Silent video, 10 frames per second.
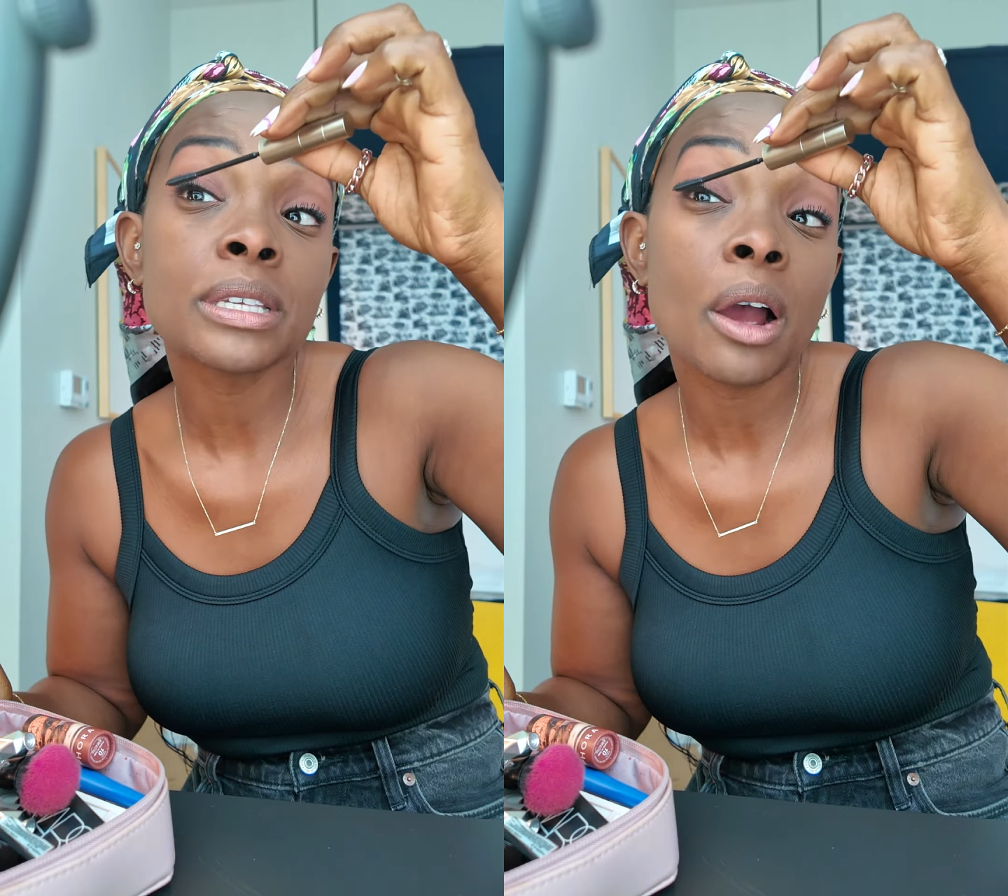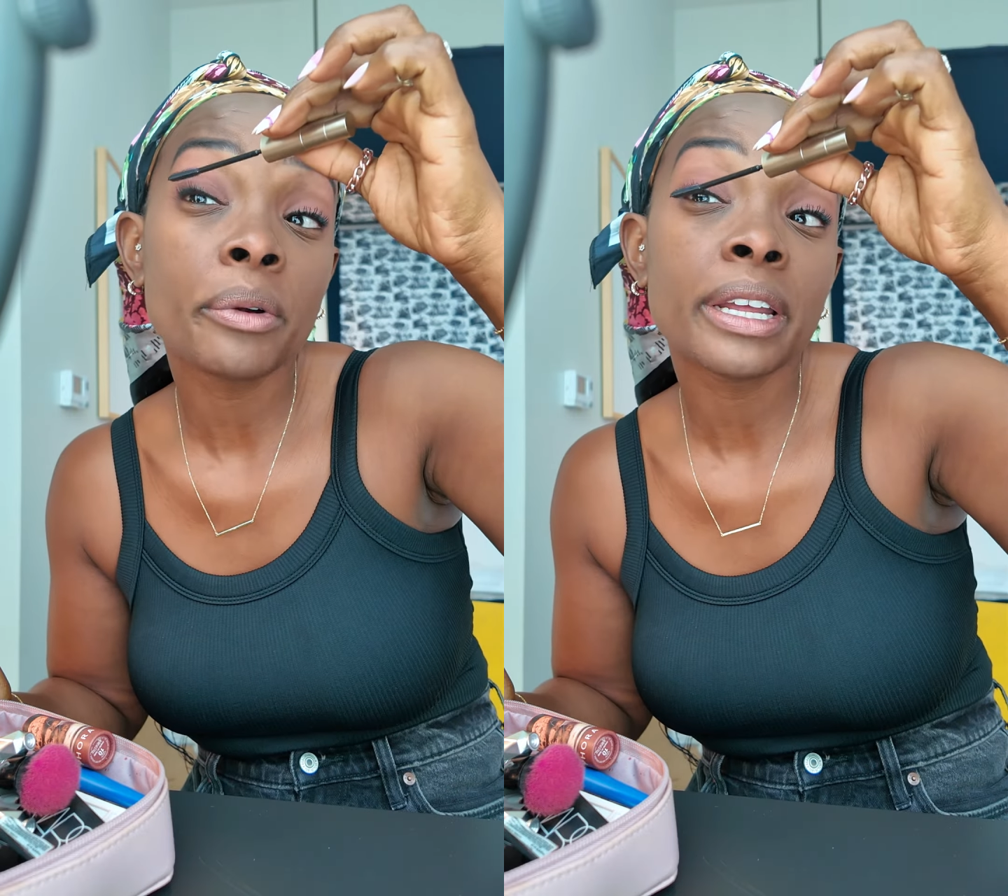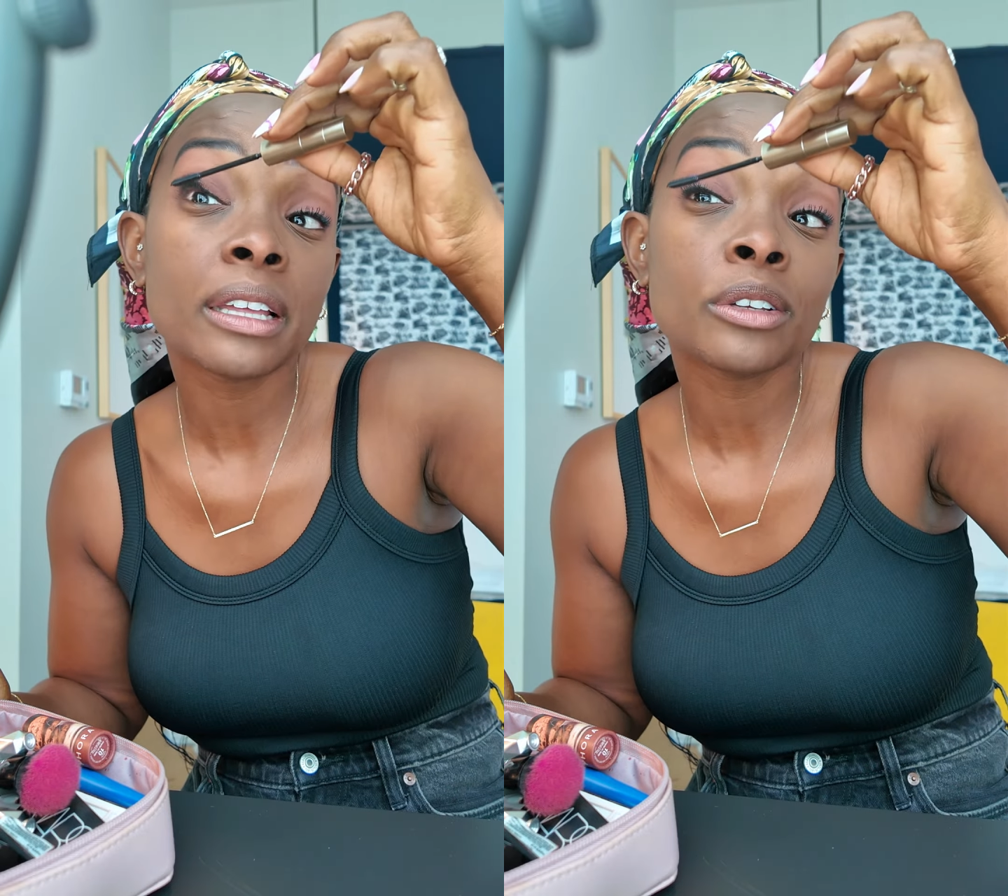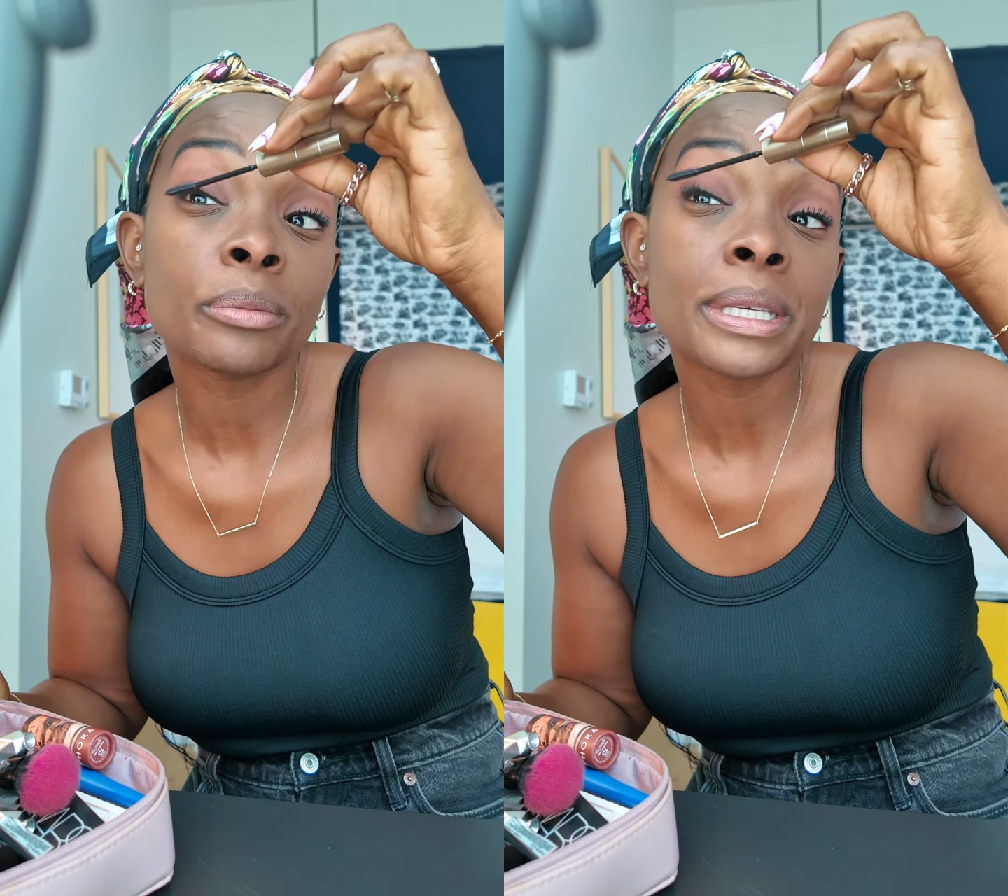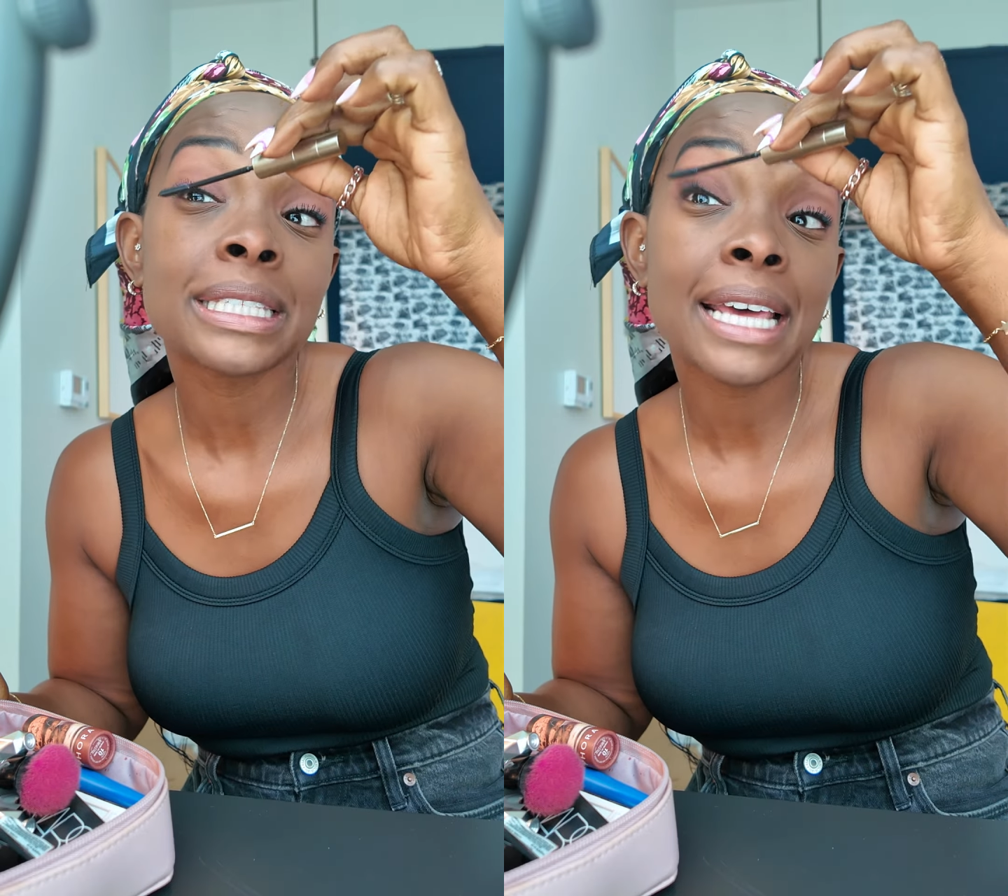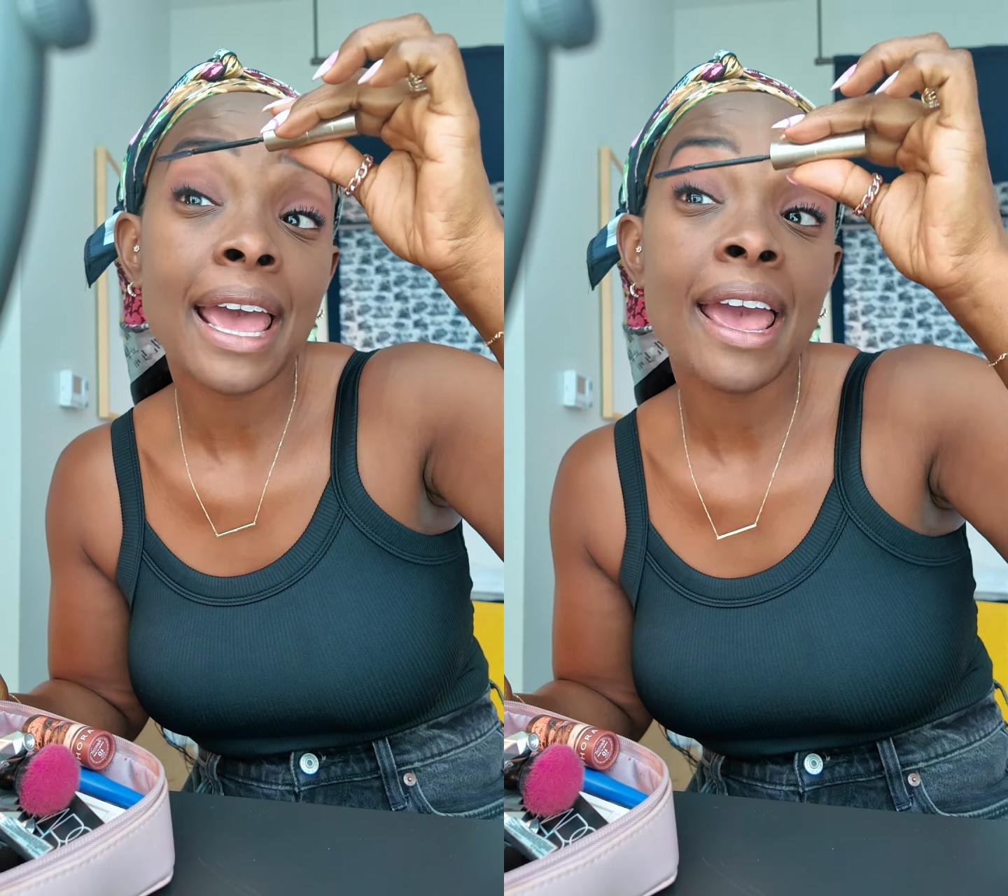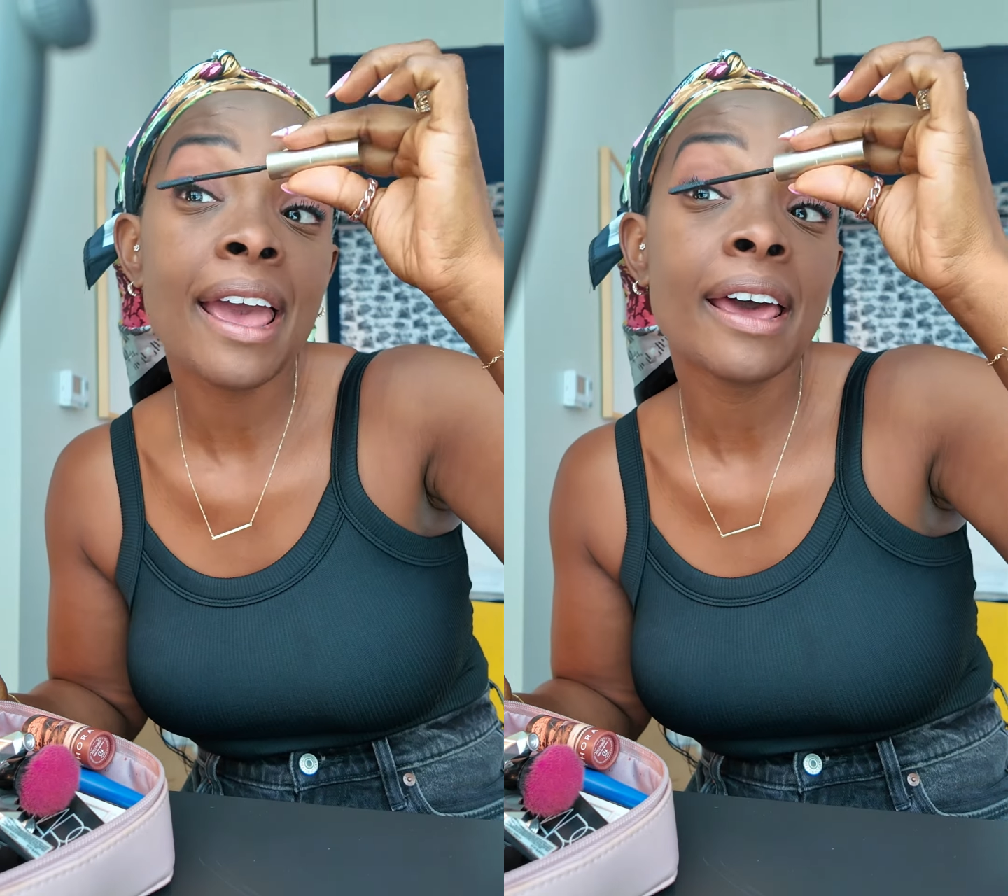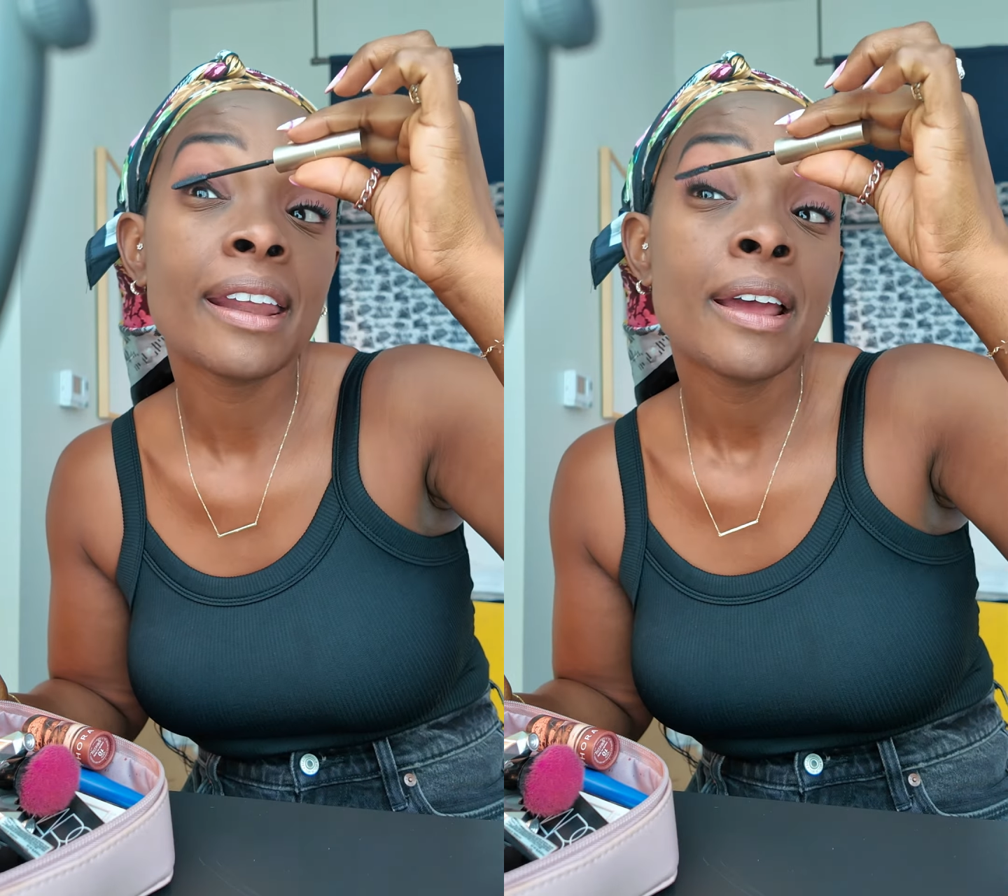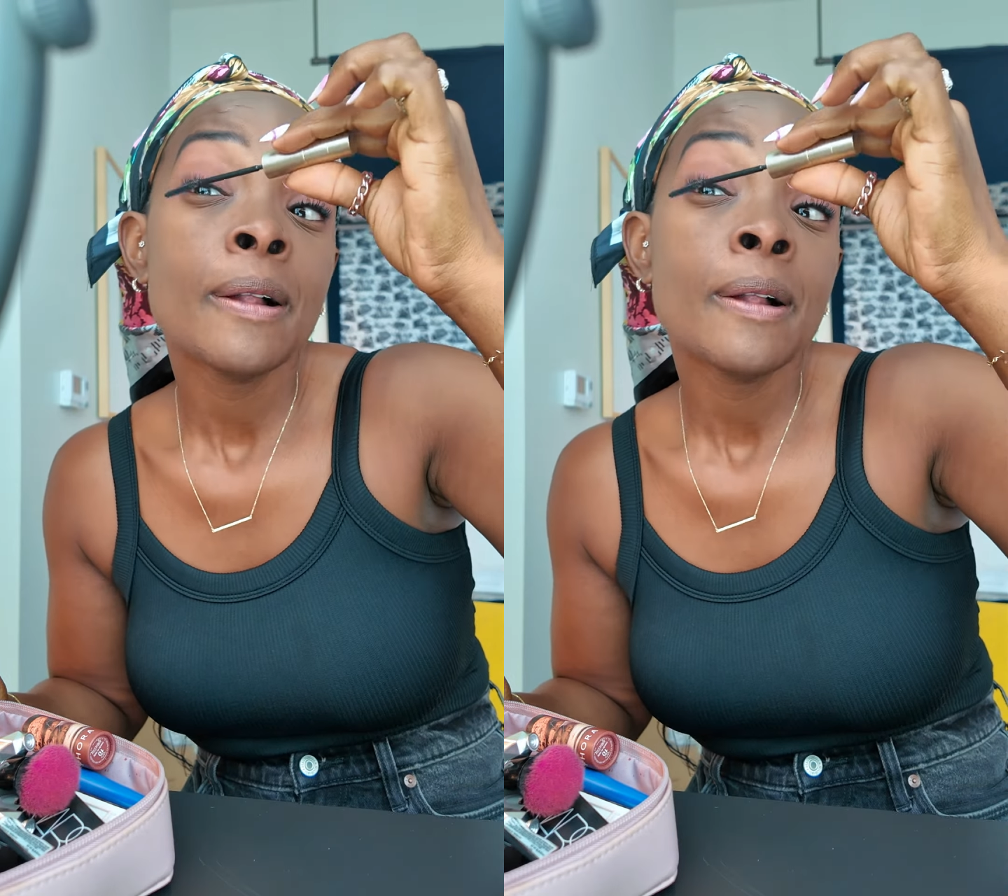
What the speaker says: already a little bit sad.